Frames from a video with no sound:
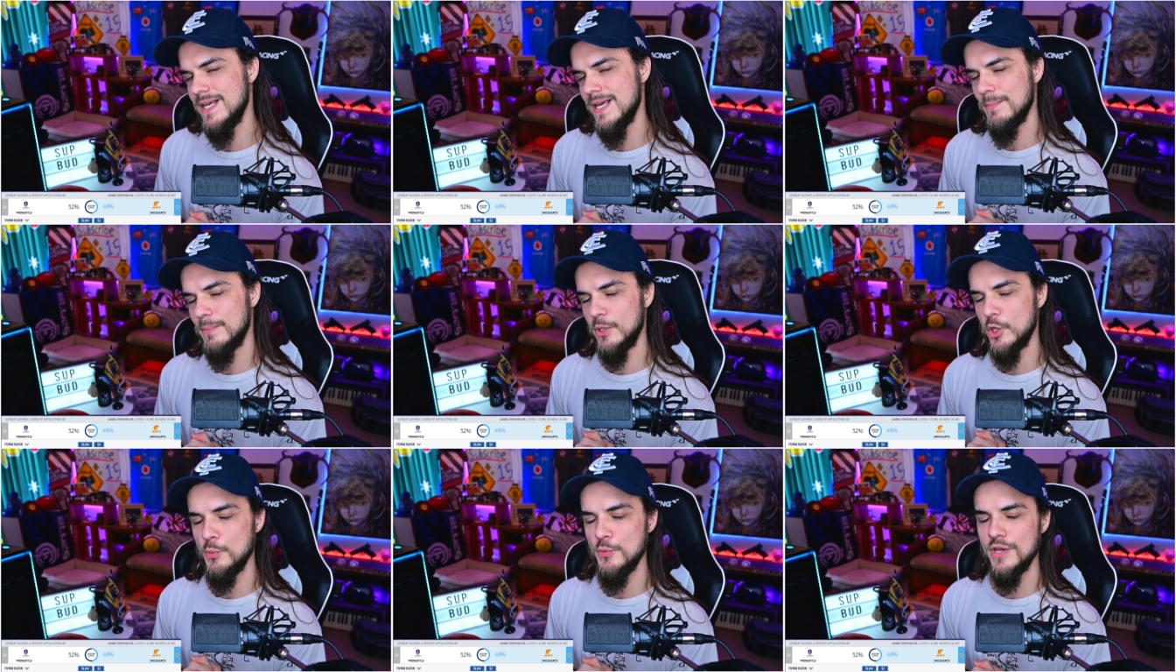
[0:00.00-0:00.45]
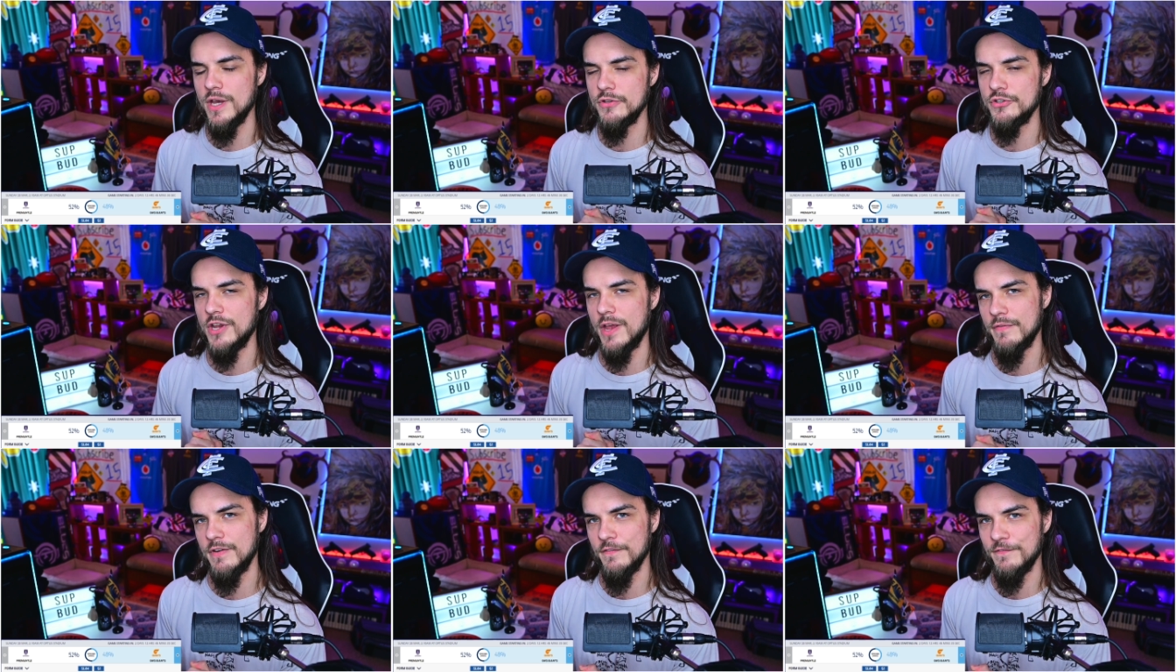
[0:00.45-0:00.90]
but hope you guys
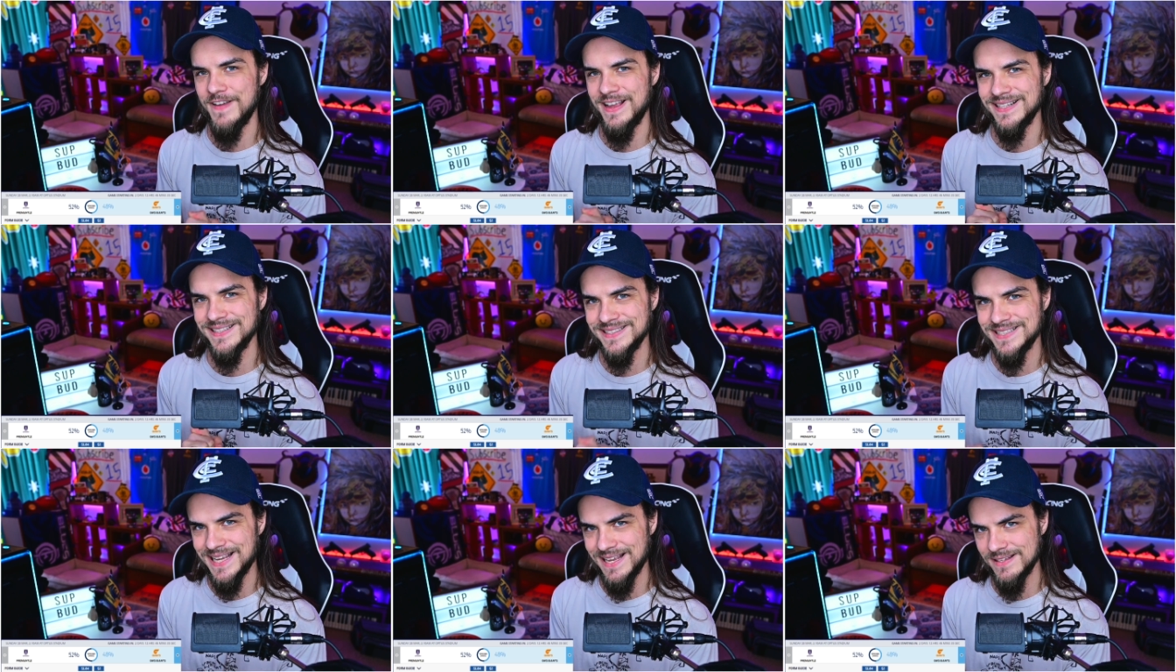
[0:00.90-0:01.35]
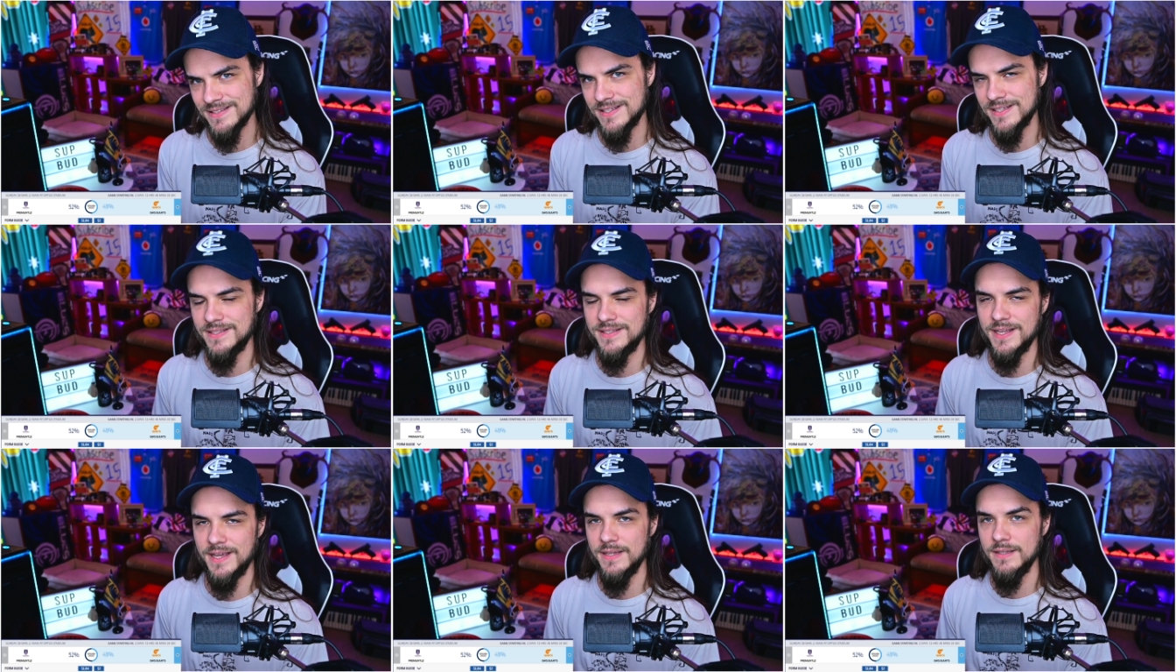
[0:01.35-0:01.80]
are having a
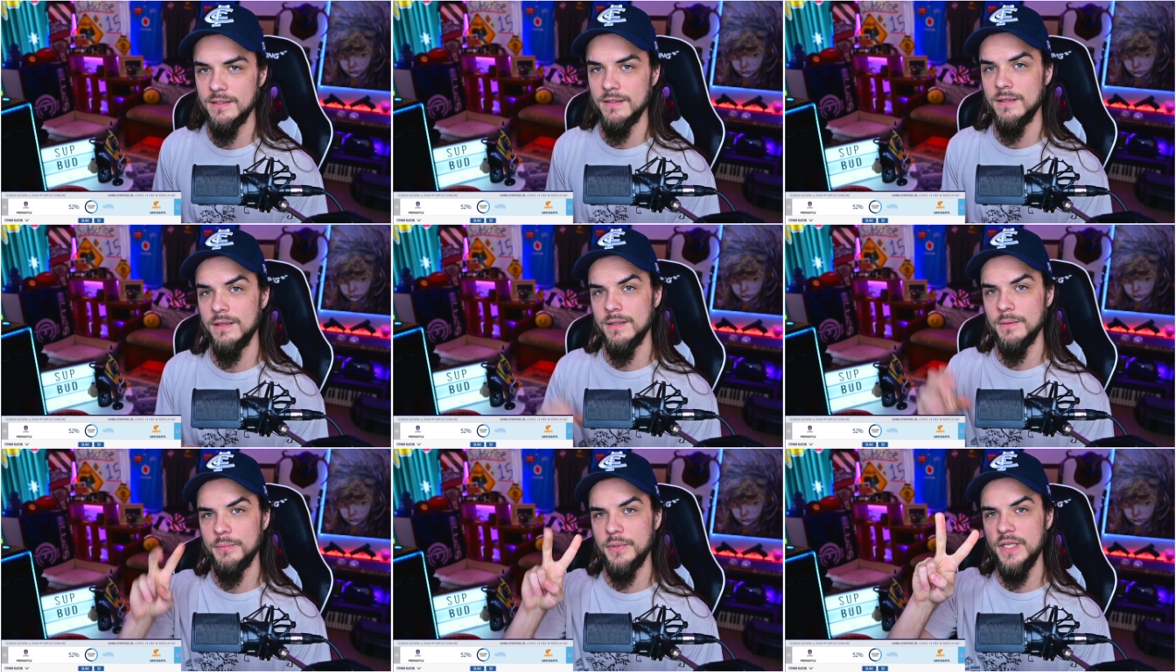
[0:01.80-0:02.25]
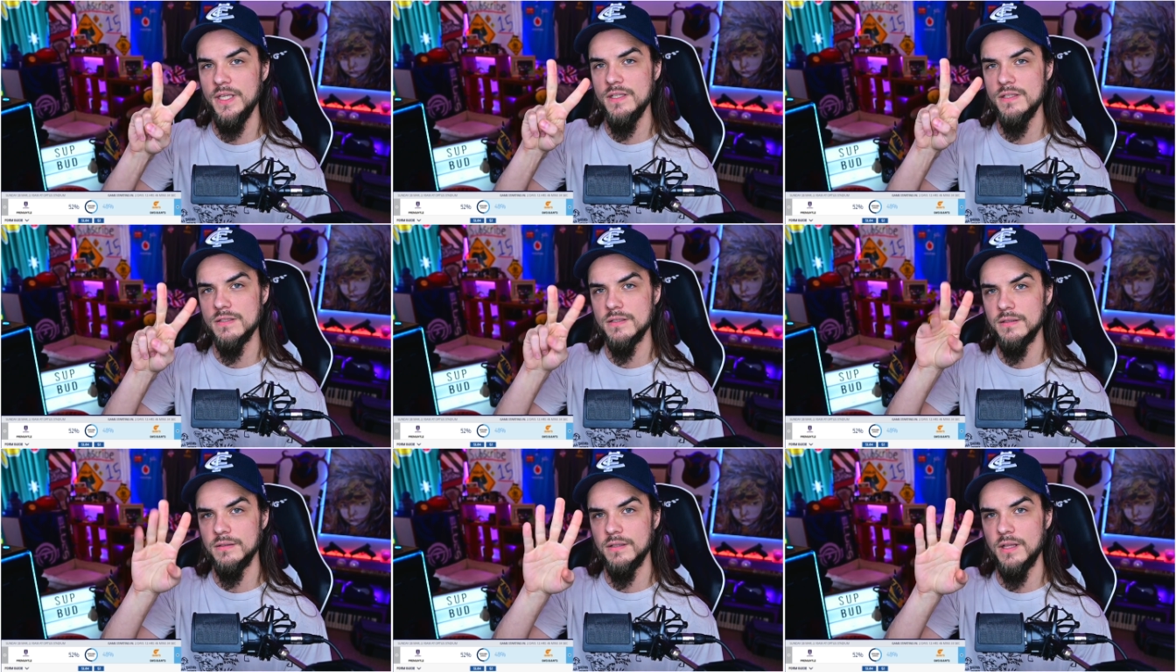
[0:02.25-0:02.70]
fantastic day.
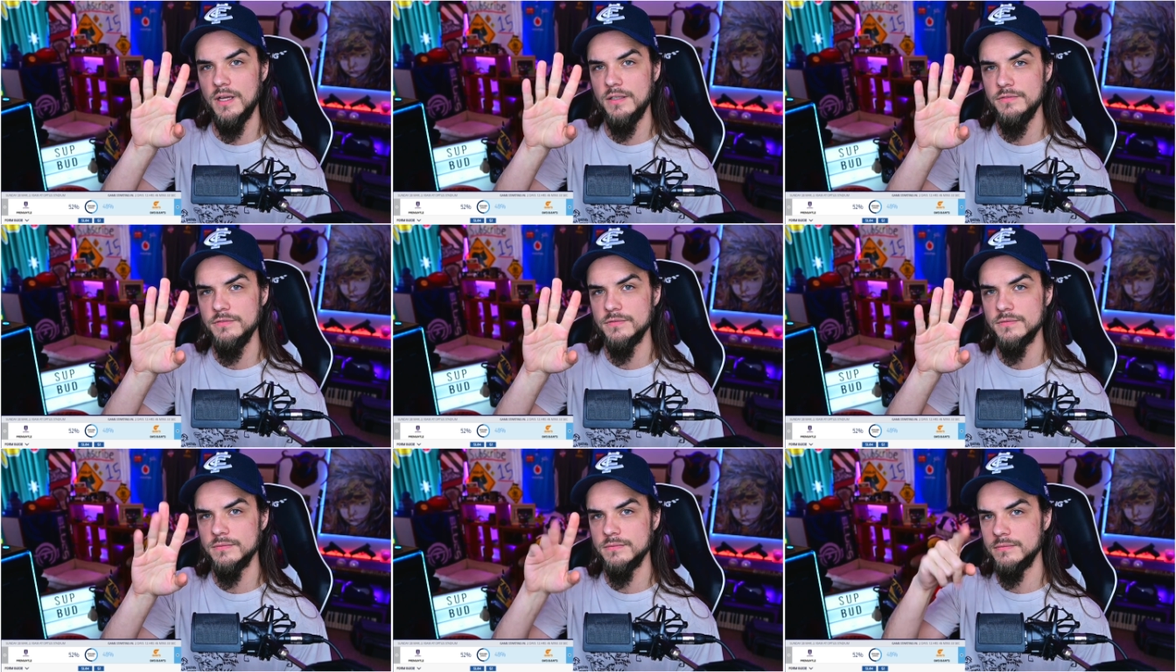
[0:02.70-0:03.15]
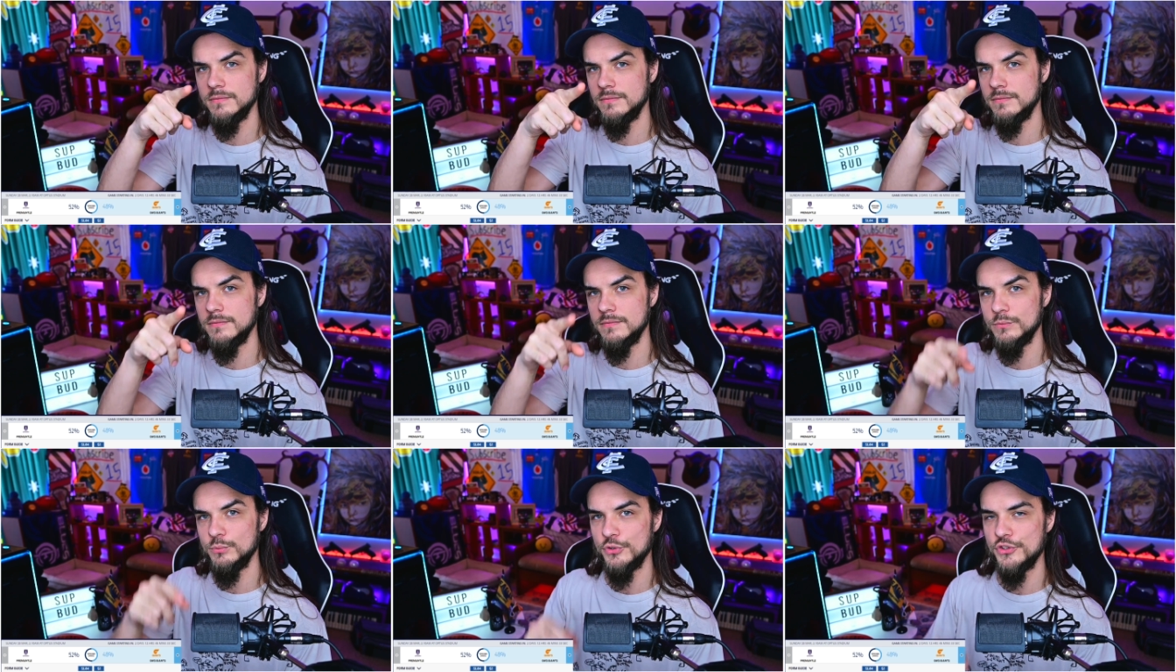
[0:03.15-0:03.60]
Peace, love.
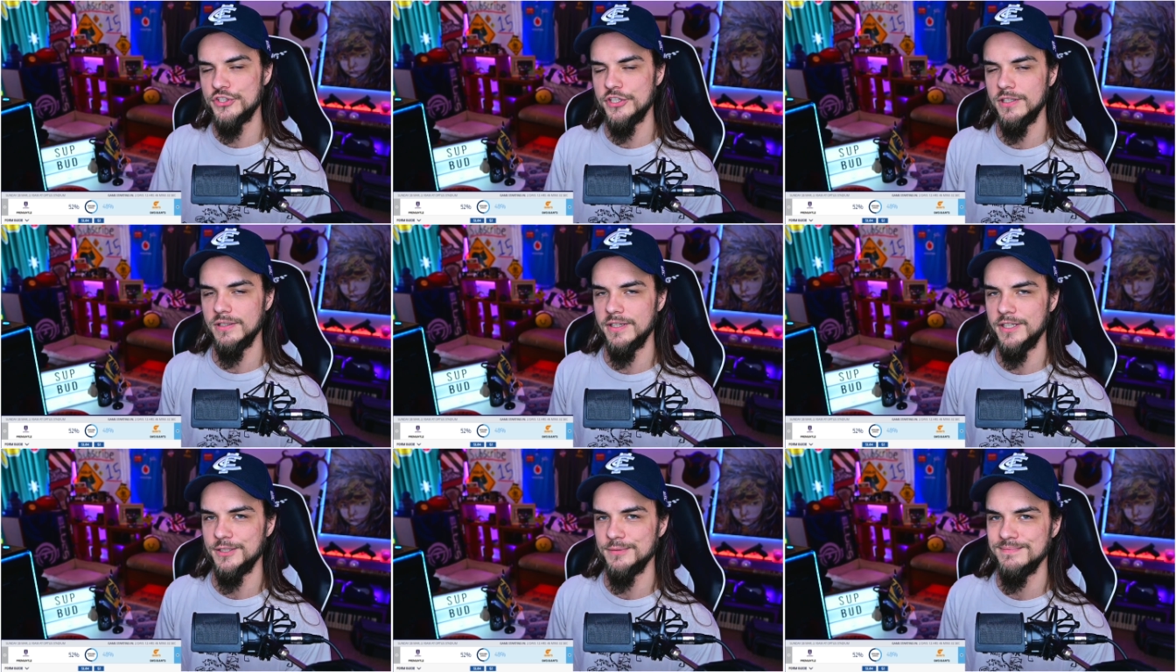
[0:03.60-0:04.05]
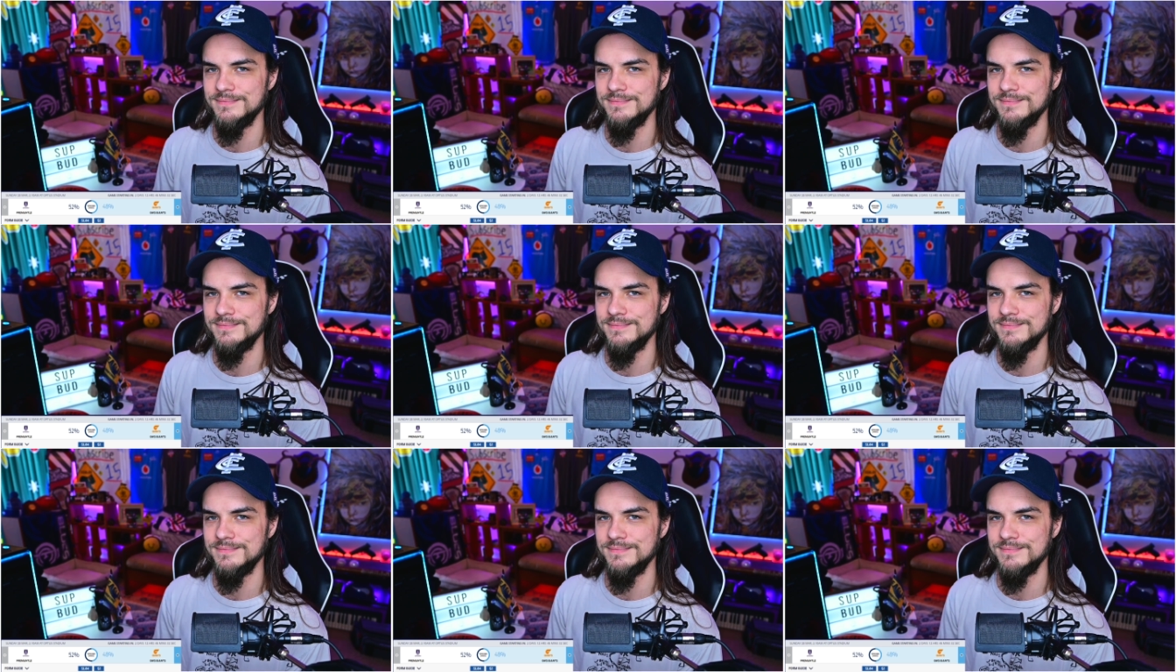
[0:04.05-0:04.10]
We'll see you later.